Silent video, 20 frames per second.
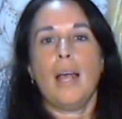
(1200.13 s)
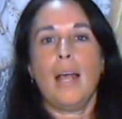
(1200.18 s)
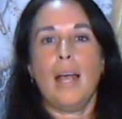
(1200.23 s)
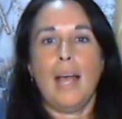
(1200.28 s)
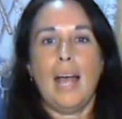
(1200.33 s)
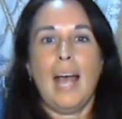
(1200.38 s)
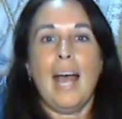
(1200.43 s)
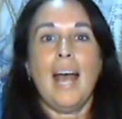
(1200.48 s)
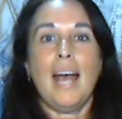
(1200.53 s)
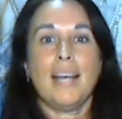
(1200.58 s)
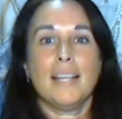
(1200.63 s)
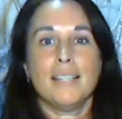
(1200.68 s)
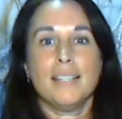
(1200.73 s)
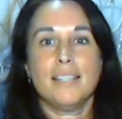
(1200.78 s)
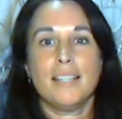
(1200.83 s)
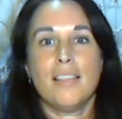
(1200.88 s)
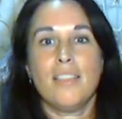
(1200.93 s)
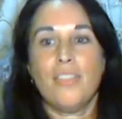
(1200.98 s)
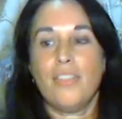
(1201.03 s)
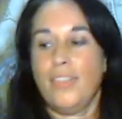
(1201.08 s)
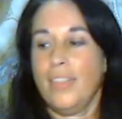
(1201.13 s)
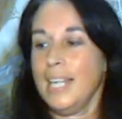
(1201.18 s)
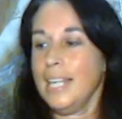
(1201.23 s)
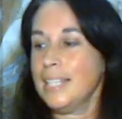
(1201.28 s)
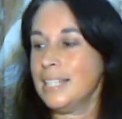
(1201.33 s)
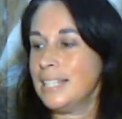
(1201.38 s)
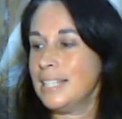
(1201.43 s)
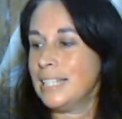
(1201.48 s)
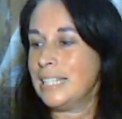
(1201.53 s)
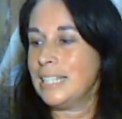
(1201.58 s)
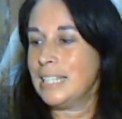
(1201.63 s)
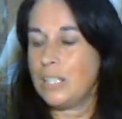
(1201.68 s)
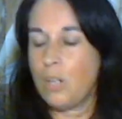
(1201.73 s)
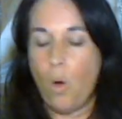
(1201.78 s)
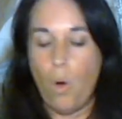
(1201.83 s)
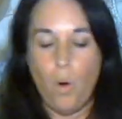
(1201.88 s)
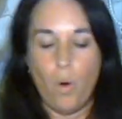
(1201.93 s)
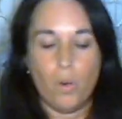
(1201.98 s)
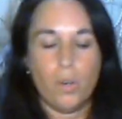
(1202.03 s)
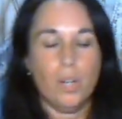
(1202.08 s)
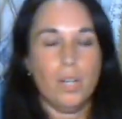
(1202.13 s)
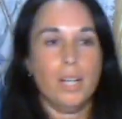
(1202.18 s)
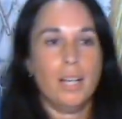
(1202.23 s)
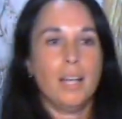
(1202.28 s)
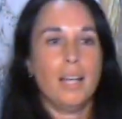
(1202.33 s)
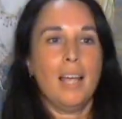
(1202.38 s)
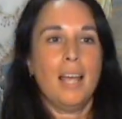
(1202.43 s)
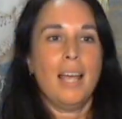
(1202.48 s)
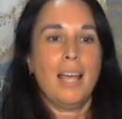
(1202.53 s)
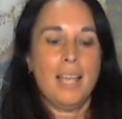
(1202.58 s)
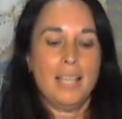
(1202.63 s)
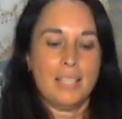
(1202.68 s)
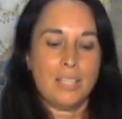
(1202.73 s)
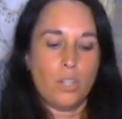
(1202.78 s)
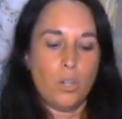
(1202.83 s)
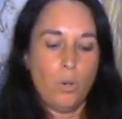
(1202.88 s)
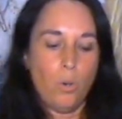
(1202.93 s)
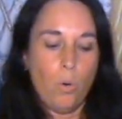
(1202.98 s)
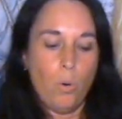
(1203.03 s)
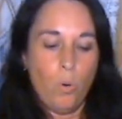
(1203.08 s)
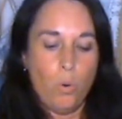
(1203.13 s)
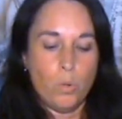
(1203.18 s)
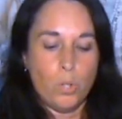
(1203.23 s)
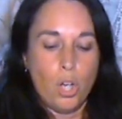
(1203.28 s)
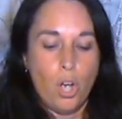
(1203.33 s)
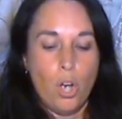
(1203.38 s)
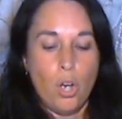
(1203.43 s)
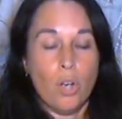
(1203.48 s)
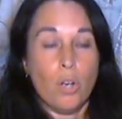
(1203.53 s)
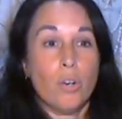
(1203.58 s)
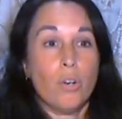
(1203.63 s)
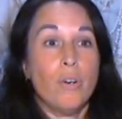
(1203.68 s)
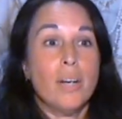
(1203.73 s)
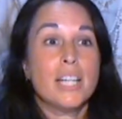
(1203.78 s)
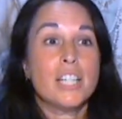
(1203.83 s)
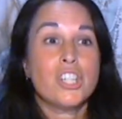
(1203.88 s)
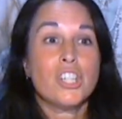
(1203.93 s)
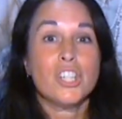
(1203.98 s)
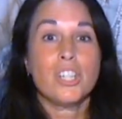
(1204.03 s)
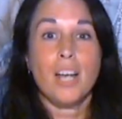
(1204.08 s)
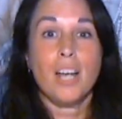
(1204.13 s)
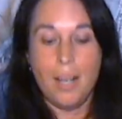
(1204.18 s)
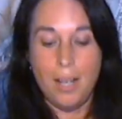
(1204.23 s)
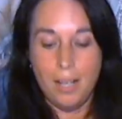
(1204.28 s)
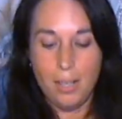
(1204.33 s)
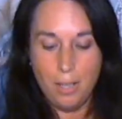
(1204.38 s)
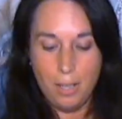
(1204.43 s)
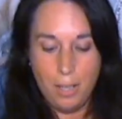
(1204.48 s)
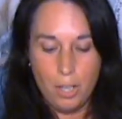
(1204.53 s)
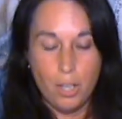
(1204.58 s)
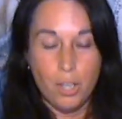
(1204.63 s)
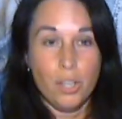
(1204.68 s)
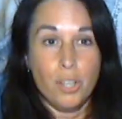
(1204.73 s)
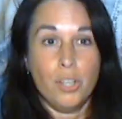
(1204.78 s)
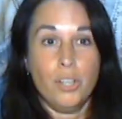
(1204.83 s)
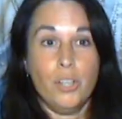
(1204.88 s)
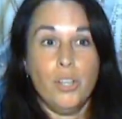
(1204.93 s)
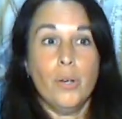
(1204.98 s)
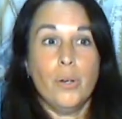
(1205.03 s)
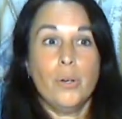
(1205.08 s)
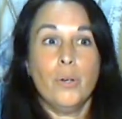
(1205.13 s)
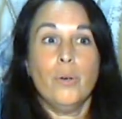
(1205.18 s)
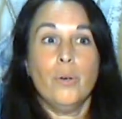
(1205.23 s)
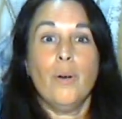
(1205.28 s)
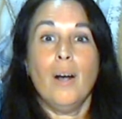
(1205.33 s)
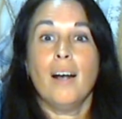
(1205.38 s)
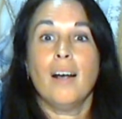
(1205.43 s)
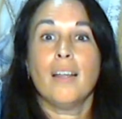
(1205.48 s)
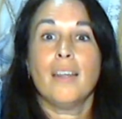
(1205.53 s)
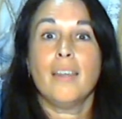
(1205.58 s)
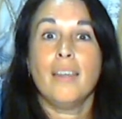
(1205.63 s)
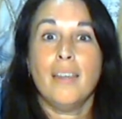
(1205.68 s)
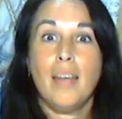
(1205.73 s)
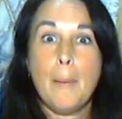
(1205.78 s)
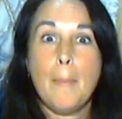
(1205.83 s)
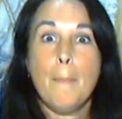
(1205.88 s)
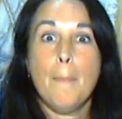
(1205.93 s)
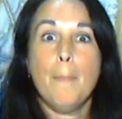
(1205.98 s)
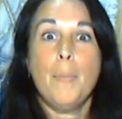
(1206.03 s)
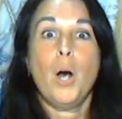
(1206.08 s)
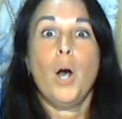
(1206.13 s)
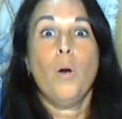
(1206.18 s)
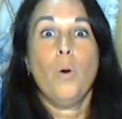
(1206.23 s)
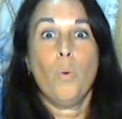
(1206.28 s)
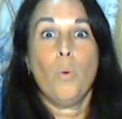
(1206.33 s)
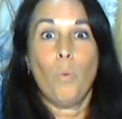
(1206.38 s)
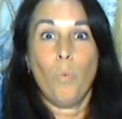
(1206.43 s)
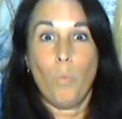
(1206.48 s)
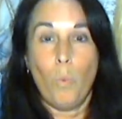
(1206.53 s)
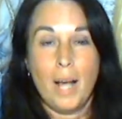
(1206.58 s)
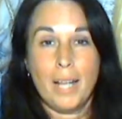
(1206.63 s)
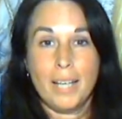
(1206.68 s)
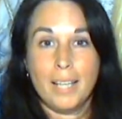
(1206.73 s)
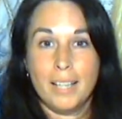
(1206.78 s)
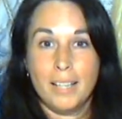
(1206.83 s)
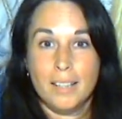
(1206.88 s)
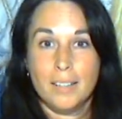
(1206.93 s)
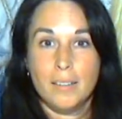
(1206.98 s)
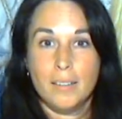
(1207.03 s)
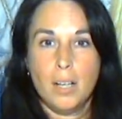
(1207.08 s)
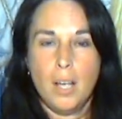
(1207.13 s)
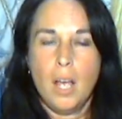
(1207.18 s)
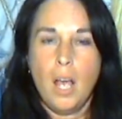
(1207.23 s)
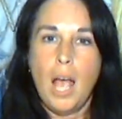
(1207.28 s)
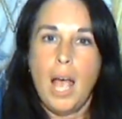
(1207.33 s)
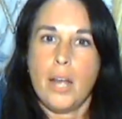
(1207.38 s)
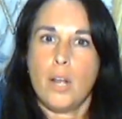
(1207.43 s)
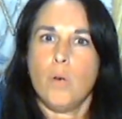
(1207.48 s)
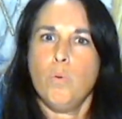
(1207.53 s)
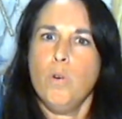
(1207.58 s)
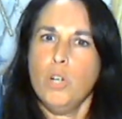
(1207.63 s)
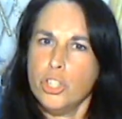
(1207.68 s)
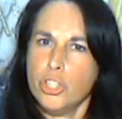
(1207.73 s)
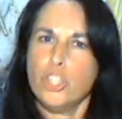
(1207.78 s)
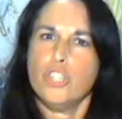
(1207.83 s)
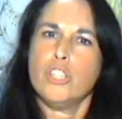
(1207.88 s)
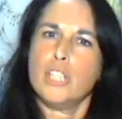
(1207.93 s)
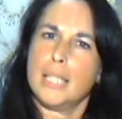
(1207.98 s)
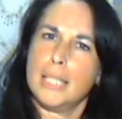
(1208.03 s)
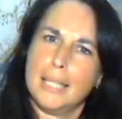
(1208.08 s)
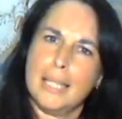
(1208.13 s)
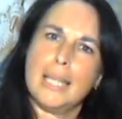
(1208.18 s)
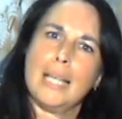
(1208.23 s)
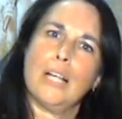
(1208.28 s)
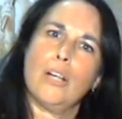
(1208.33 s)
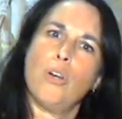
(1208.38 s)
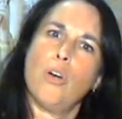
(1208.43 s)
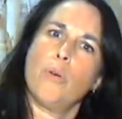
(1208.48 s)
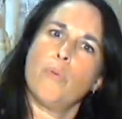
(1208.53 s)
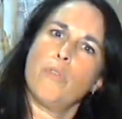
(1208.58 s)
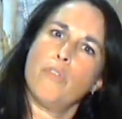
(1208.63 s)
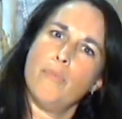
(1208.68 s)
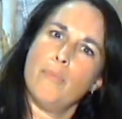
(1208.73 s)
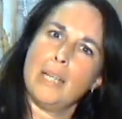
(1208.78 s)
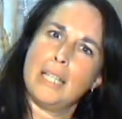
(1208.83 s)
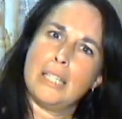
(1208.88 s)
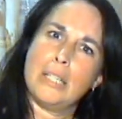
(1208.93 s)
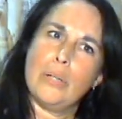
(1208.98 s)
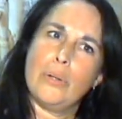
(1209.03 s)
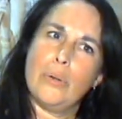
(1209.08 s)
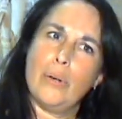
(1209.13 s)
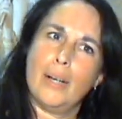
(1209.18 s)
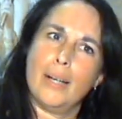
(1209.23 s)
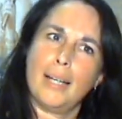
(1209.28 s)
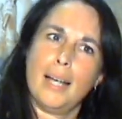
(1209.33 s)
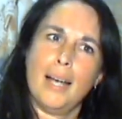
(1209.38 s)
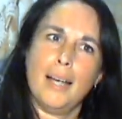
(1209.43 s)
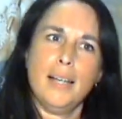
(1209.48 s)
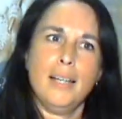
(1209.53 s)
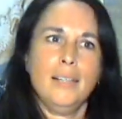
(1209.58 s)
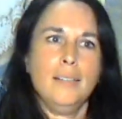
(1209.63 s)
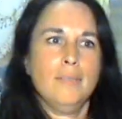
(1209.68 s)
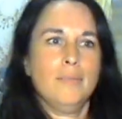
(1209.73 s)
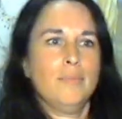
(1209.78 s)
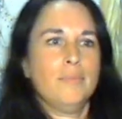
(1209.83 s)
And this song is called Krishna, You Are Number One. And I want you to sing along with me too, okay?